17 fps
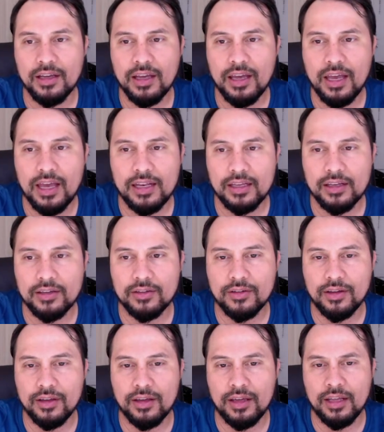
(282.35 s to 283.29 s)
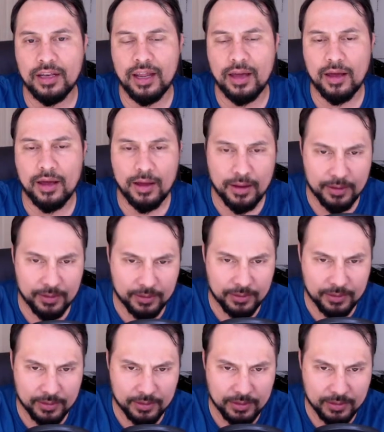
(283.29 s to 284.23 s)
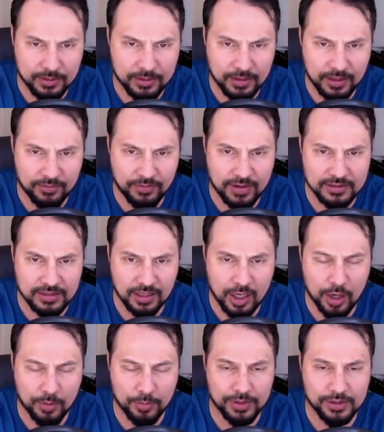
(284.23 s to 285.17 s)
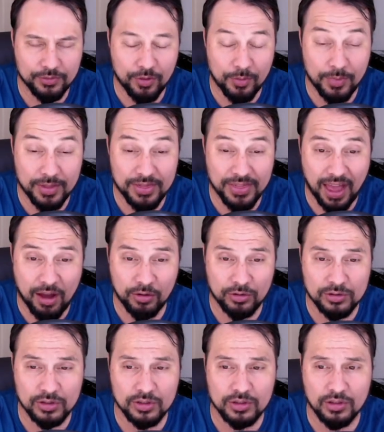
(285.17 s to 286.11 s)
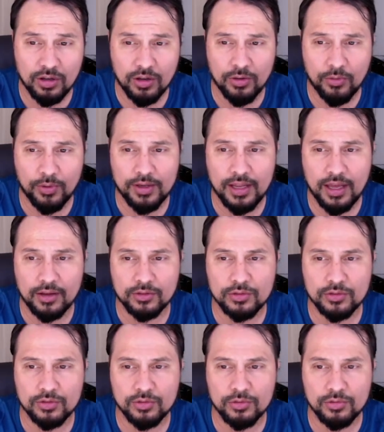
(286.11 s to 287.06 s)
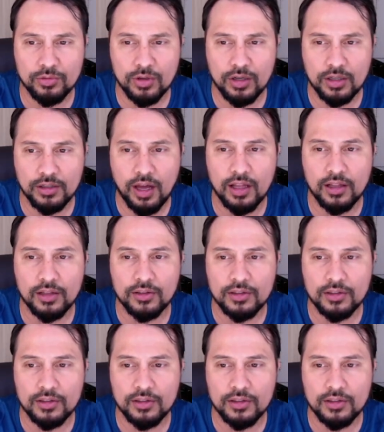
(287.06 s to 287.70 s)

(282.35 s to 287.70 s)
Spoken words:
And I invest in companies from 1,000 all the way down to $1,